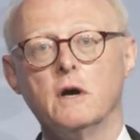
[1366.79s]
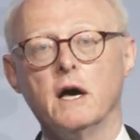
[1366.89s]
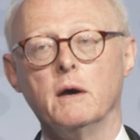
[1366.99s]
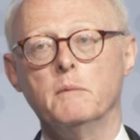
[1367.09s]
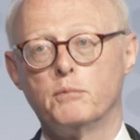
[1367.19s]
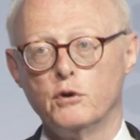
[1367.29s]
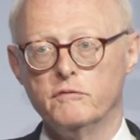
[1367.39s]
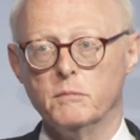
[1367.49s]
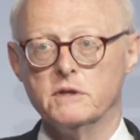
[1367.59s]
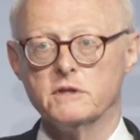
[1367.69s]
uh,
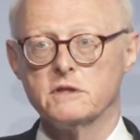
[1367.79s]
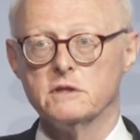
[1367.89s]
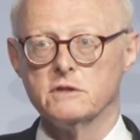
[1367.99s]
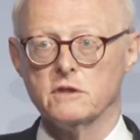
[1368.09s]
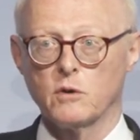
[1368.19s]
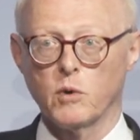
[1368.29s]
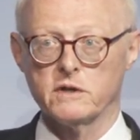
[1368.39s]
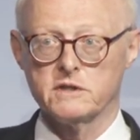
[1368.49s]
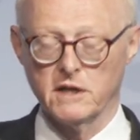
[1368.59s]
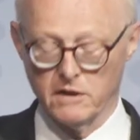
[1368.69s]
improvements to the
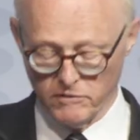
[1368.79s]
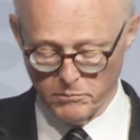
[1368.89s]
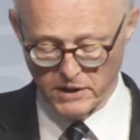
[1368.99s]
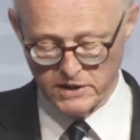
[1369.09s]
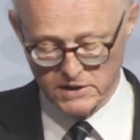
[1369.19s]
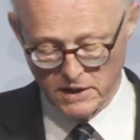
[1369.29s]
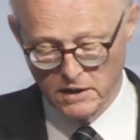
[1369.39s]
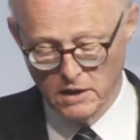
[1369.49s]
quality of policing.